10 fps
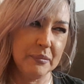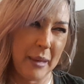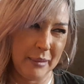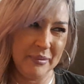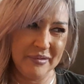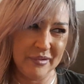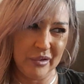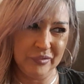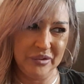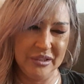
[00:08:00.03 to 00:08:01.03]
Baby
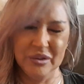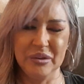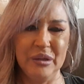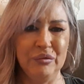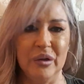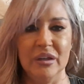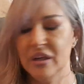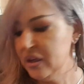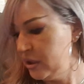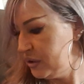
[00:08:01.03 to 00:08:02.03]
Soft. They're different.
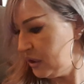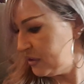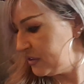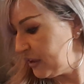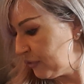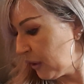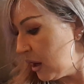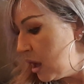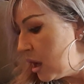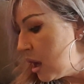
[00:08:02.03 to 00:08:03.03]
They're just different.
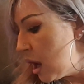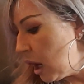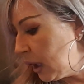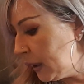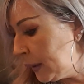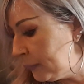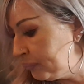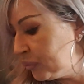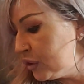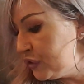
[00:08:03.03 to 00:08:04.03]

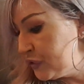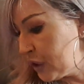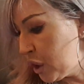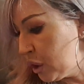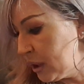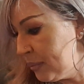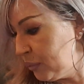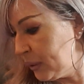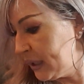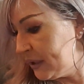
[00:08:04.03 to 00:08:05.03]
So let me
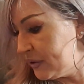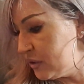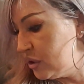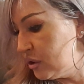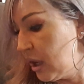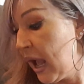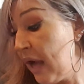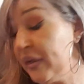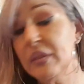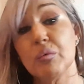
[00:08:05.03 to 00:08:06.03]
read.
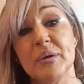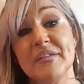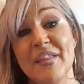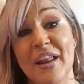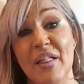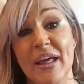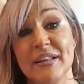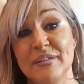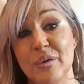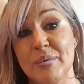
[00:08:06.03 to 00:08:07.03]
I think the reason that I like
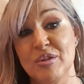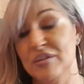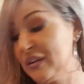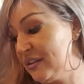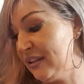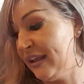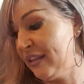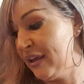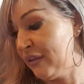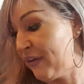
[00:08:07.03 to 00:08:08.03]
this so much is
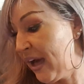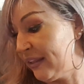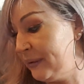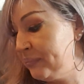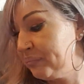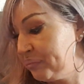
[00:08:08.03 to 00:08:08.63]
Lily of the Valley.